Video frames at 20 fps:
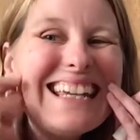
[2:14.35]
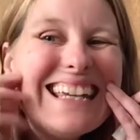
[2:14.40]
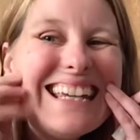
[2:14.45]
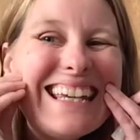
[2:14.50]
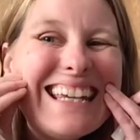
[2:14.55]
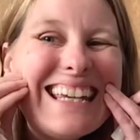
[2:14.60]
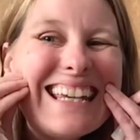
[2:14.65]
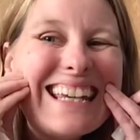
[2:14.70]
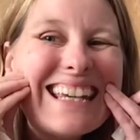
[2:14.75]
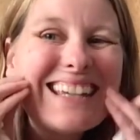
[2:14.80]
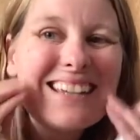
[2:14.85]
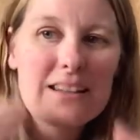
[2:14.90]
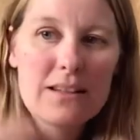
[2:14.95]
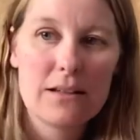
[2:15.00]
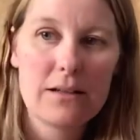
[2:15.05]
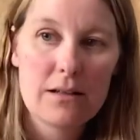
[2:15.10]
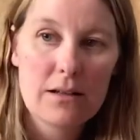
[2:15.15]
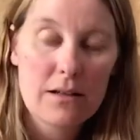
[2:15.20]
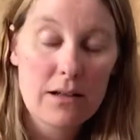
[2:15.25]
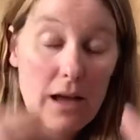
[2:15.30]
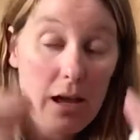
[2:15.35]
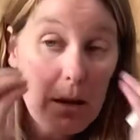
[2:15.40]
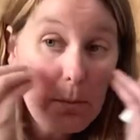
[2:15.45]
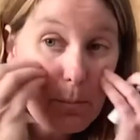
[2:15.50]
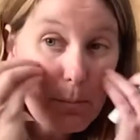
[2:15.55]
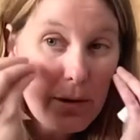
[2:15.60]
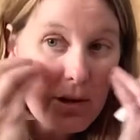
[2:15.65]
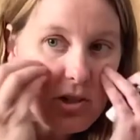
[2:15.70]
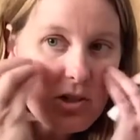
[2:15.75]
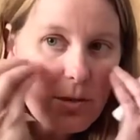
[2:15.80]
okay?
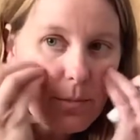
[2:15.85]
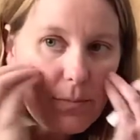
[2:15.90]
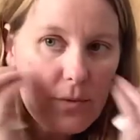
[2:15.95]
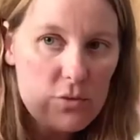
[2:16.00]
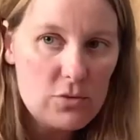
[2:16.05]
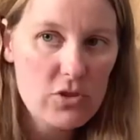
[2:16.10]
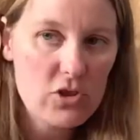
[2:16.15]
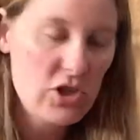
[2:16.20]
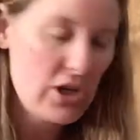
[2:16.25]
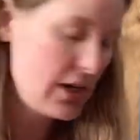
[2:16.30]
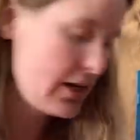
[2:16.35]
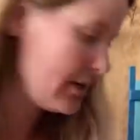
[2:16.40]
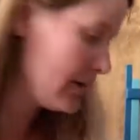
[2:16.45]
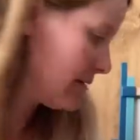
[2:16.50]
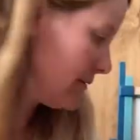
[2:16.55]
Bunch up those cheeks.